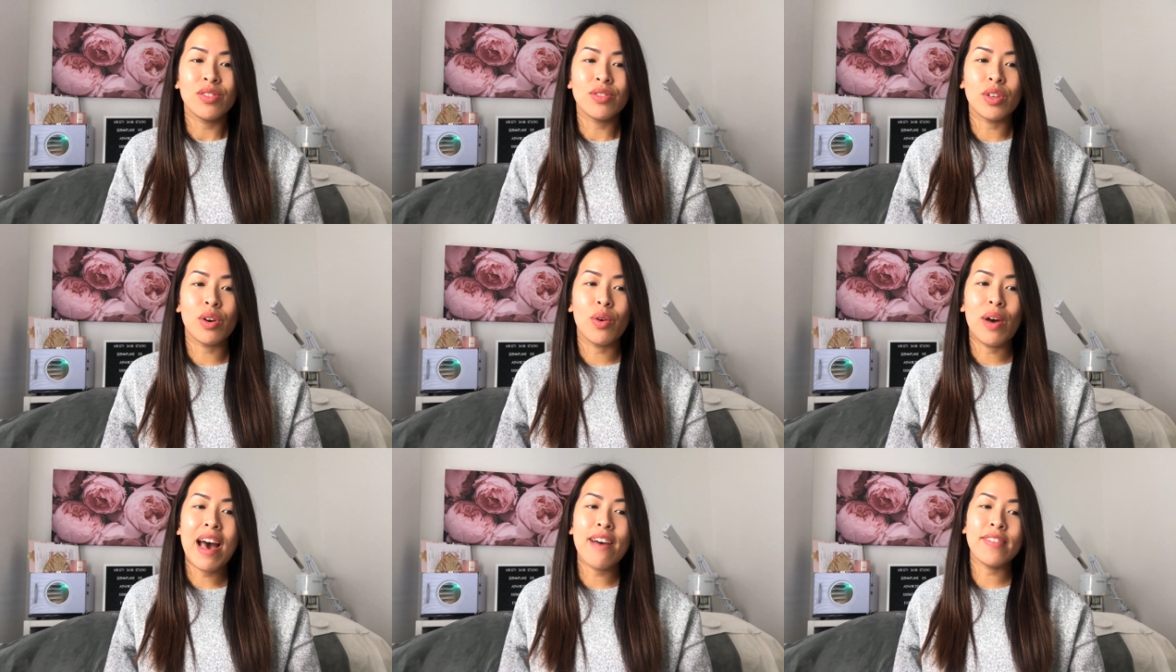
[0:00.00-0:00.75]

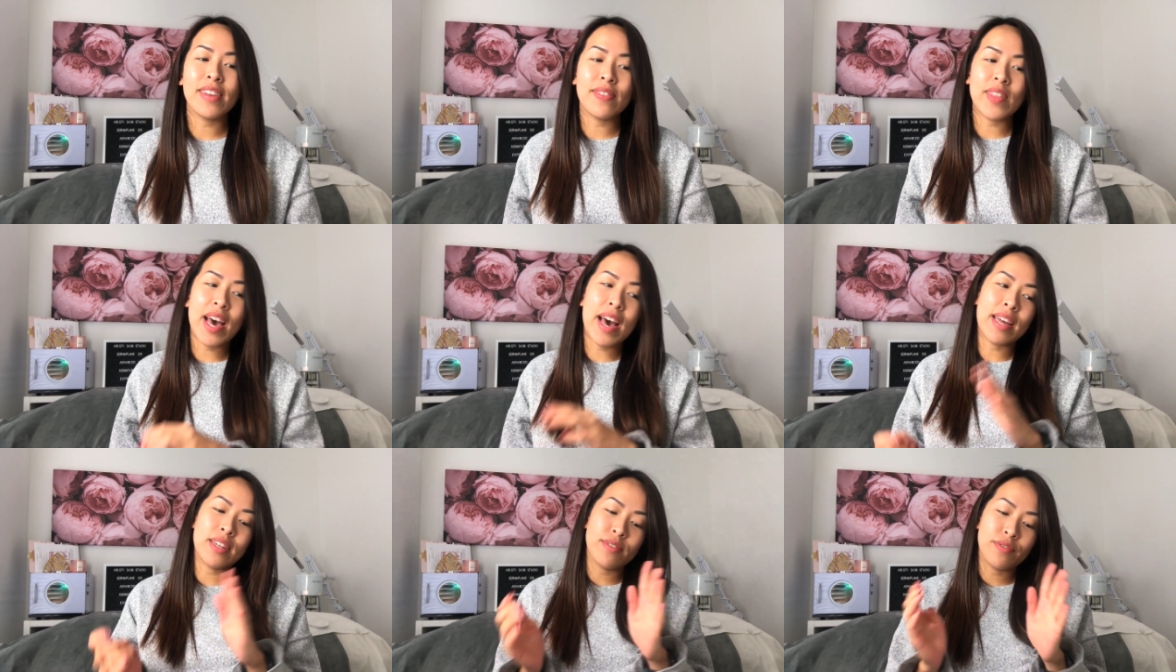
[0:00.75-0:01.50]
So having
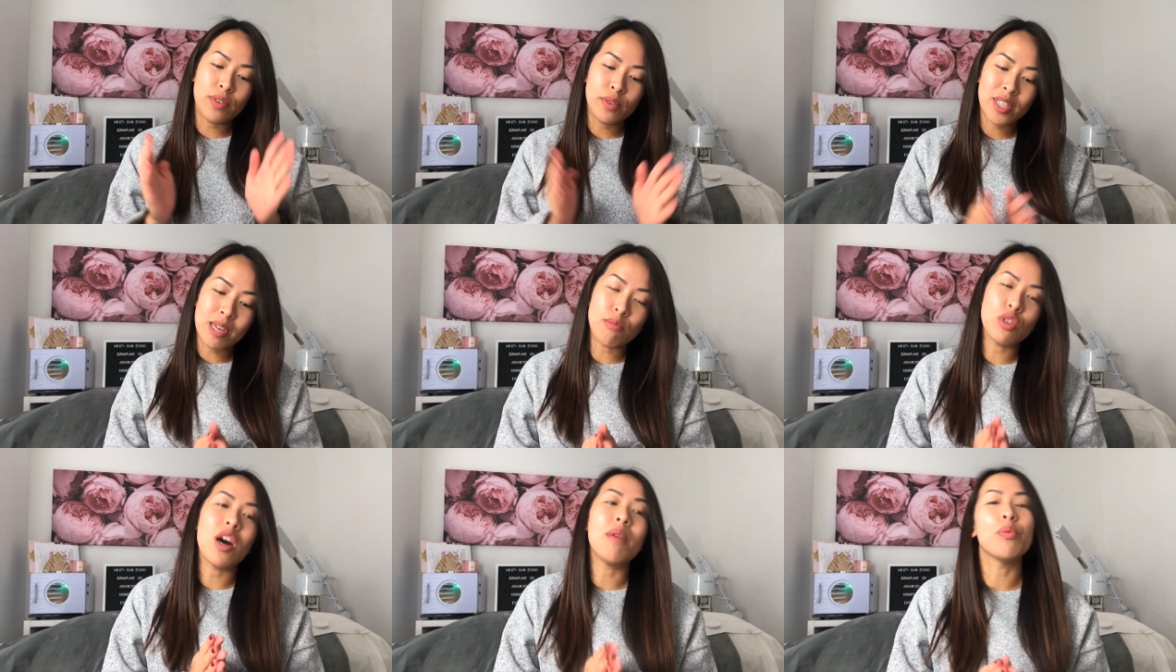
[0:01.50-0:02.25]
that
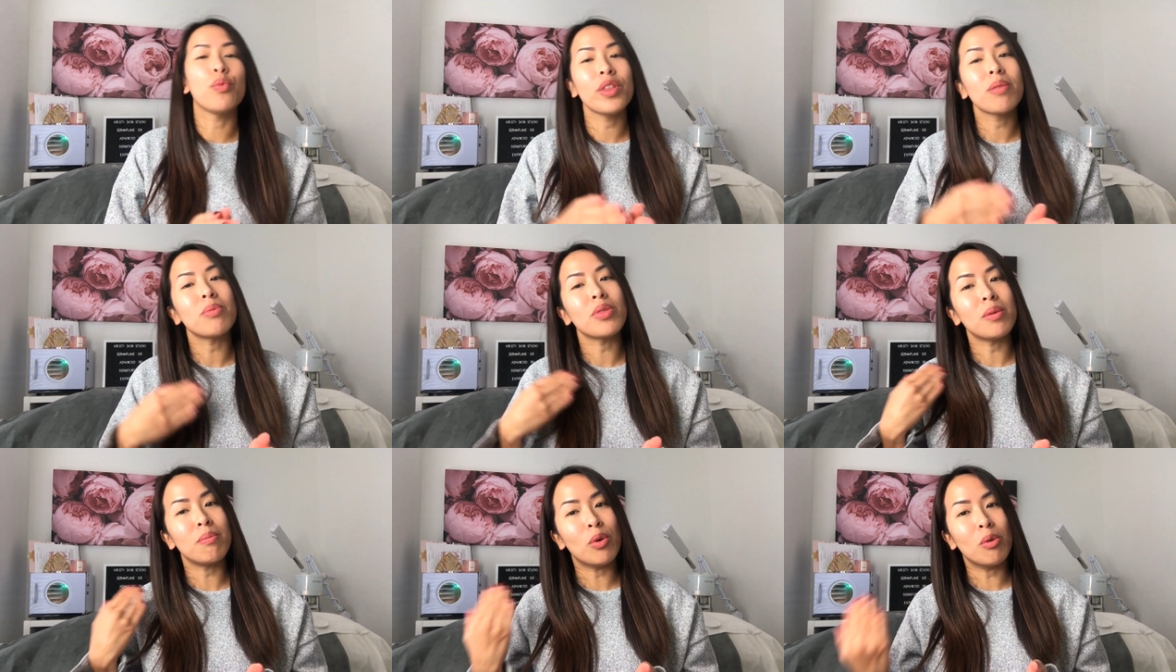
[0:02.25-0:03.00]
full-time job
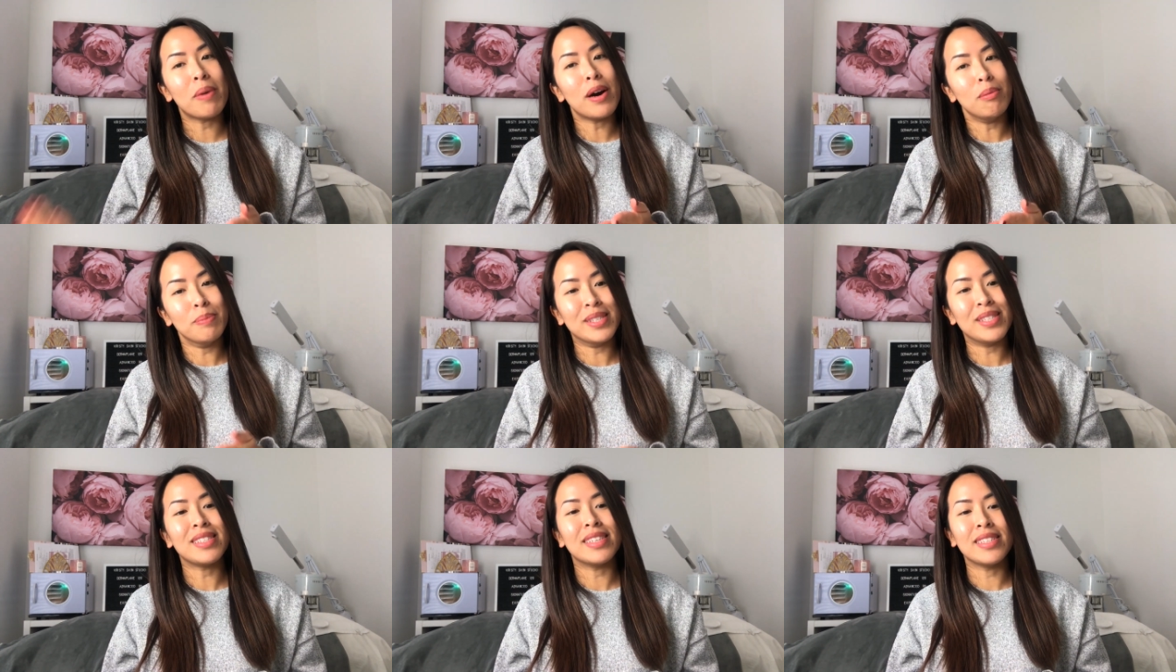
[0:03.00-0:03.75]
with the mobile
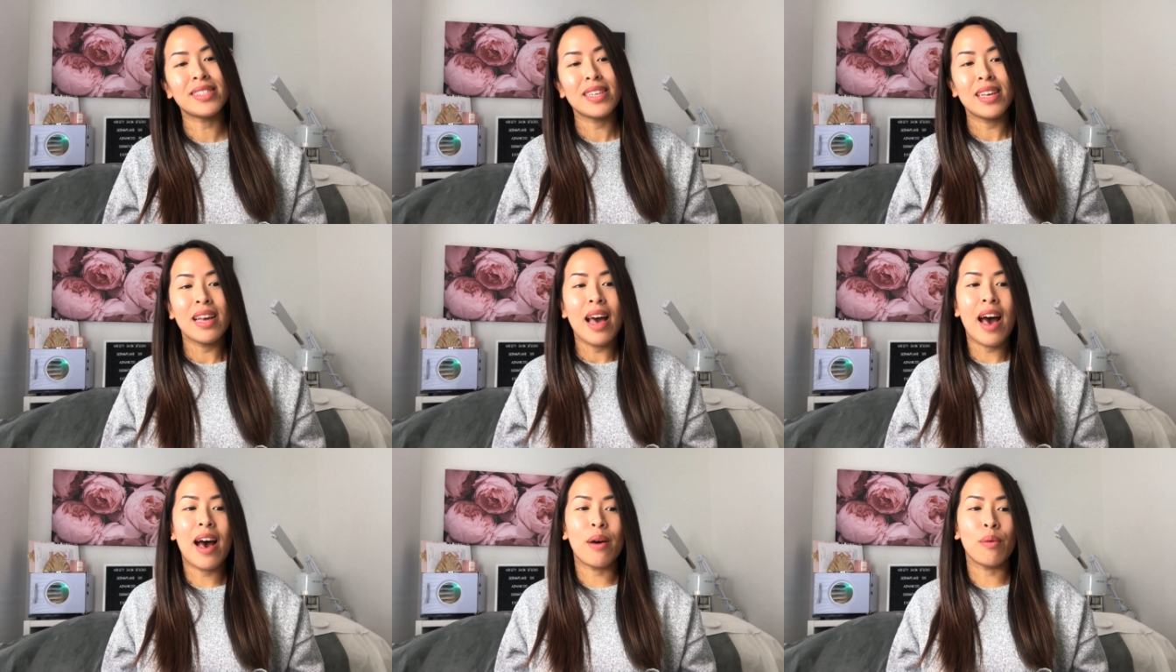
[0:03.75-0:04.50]
business
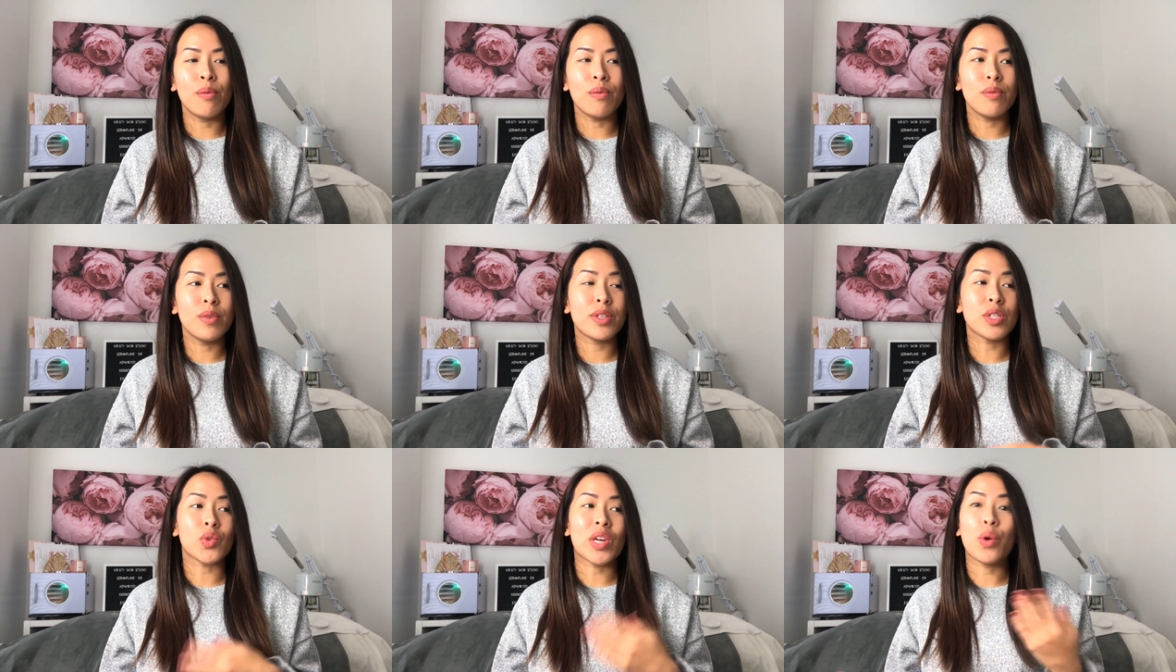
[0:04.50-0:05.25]
uh,
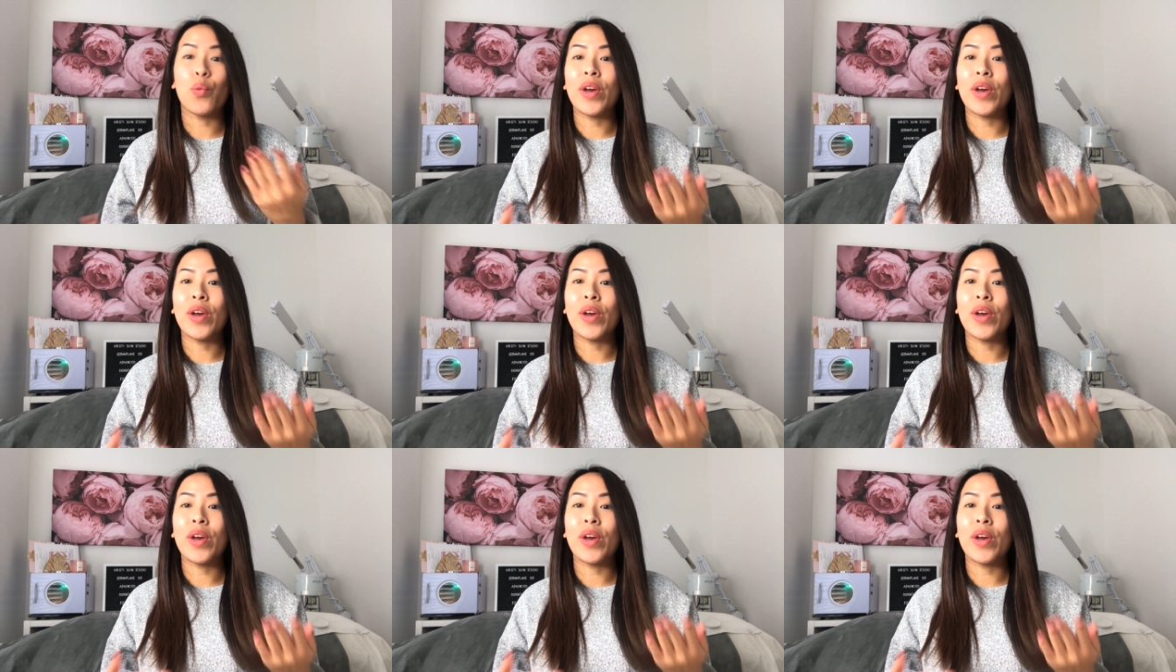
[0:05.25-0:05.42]
was a great